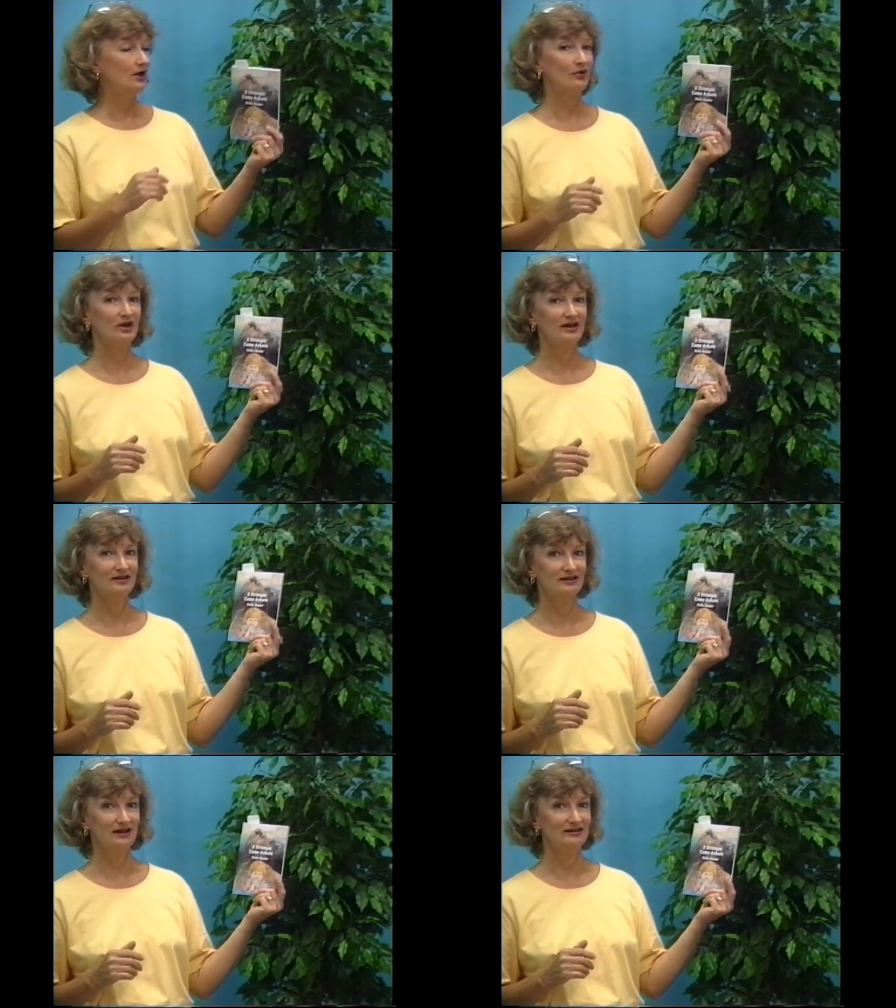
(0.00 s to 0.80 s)
Okay,
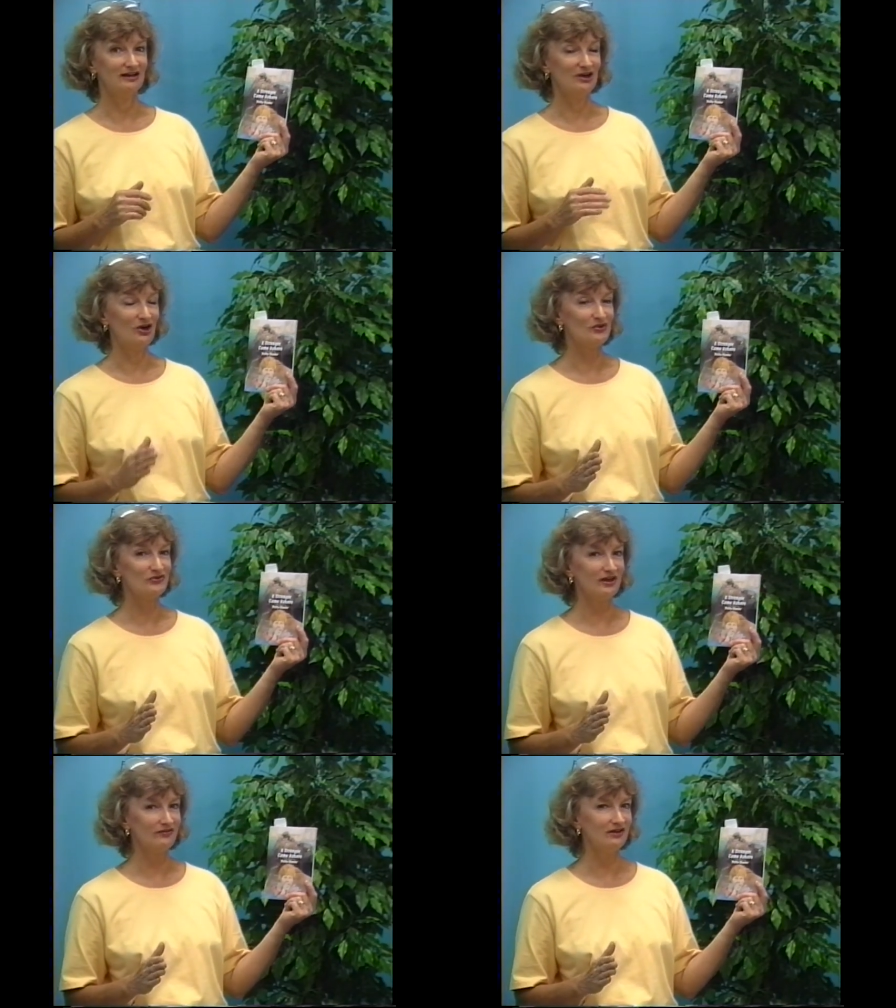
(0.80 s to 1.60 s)
I, I always
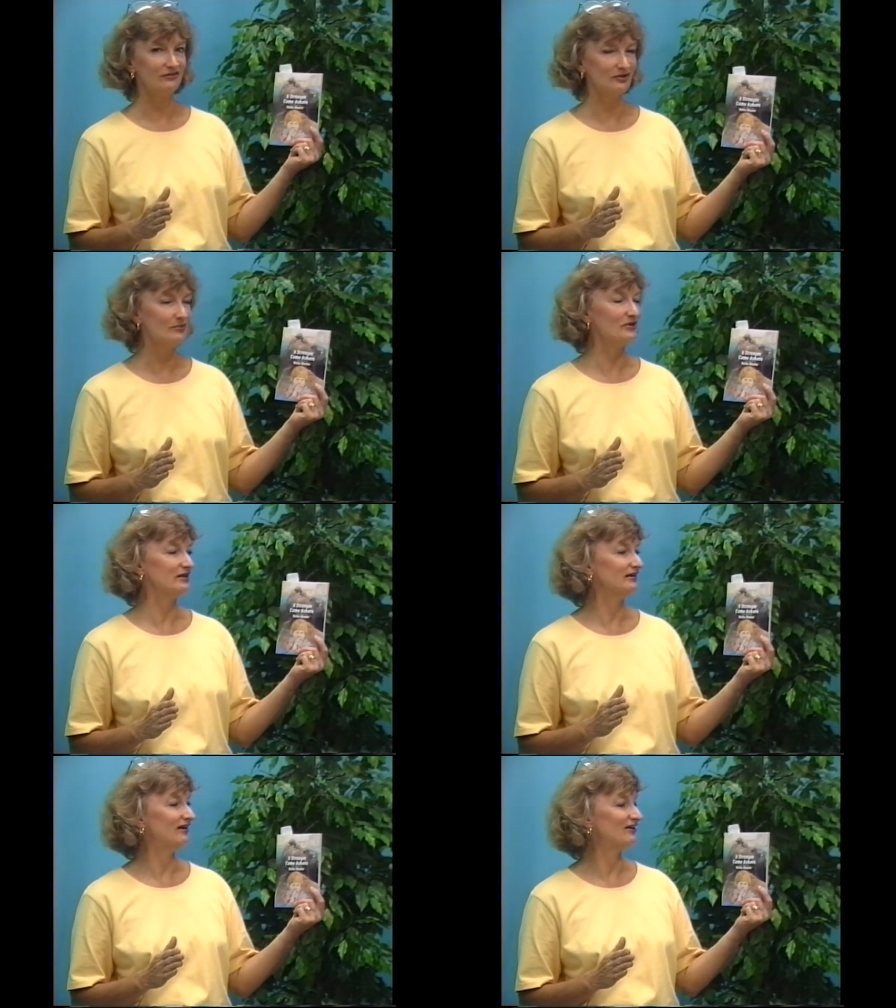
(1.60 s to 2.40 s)
have to have
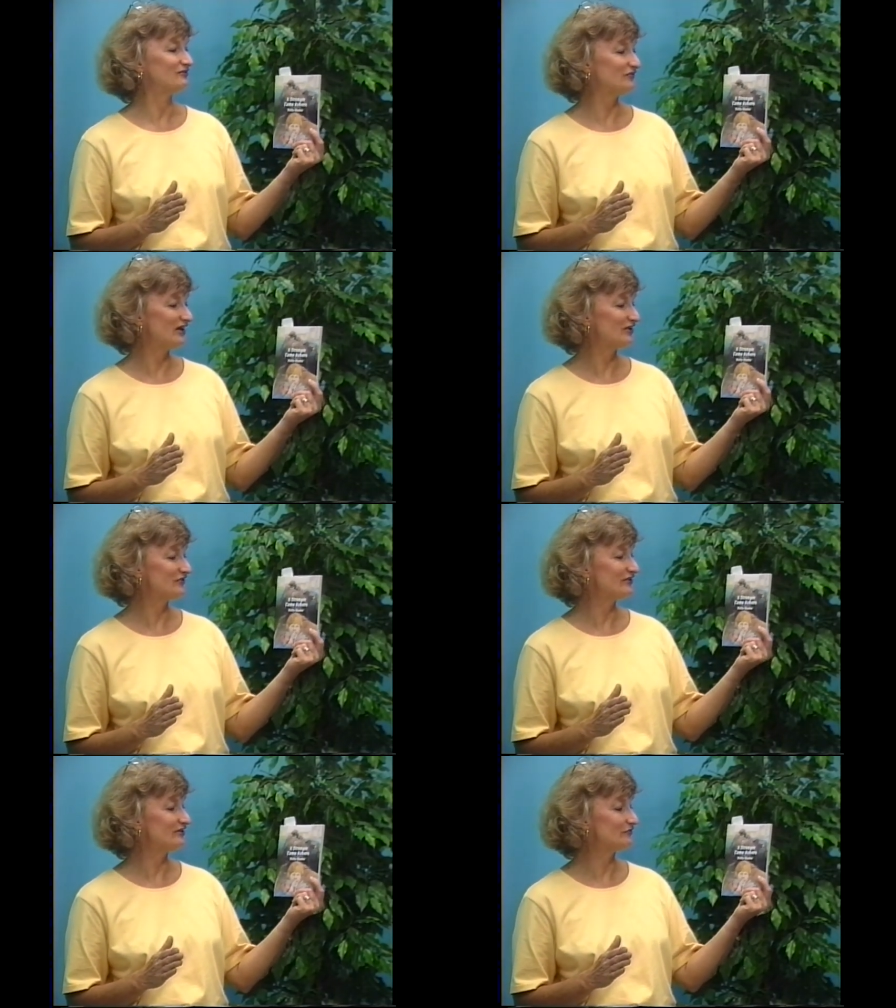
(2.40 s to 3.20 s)
something on
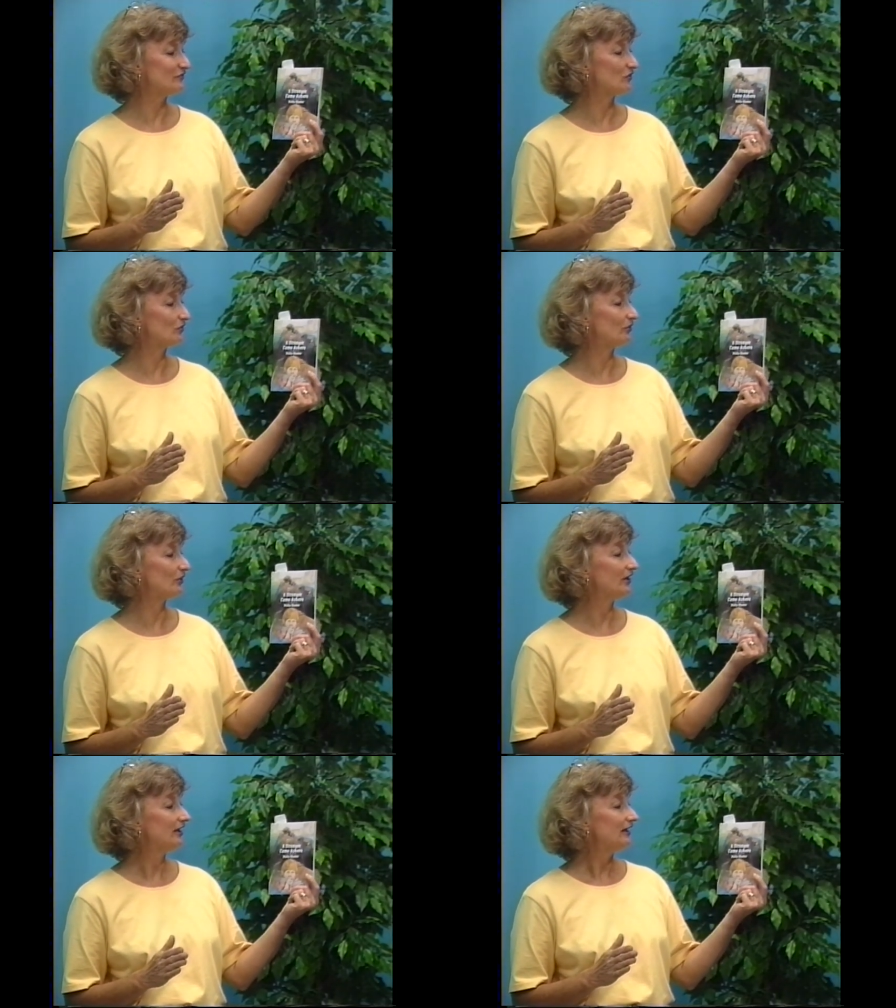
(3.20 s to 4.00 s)
fantasy and folklore.